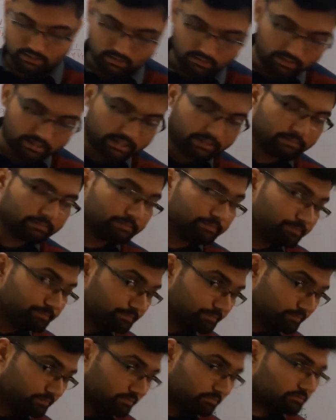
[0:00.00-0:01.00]
alright,
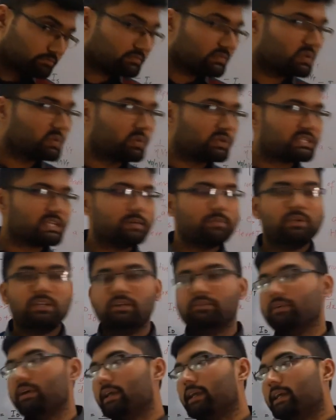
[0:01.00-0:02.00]
which I
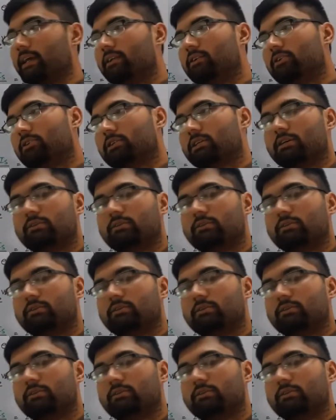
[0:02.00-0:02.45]
believe I cannot